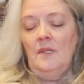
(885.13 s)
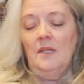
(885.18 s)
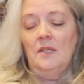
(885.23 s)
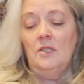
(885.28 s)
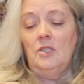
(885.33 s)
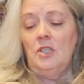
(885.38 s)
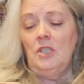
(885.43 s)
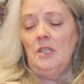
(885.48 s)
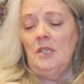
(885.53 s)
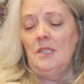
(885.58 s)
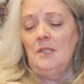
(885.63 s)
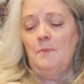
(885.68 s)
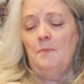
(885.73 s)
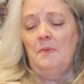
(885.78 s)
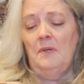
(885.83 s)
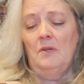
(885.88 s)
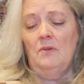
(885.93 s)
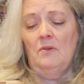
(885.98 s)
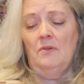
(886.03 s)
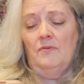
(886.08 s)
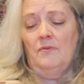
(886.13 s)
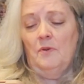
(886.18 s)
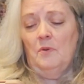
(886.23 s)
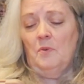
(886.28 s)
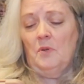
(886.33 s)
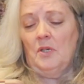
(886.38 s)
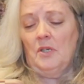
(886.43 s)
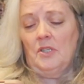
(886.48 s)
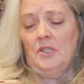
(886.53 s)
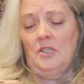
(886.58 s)
she does beautiful
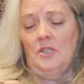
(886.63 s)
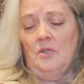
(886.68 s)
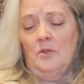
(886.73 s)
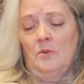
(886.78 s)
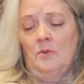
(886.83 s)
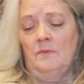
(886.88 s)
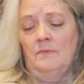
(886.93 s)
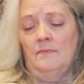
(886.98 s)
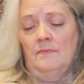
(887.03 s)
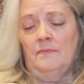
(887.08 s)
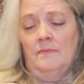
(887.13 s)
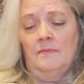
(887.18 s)
work too.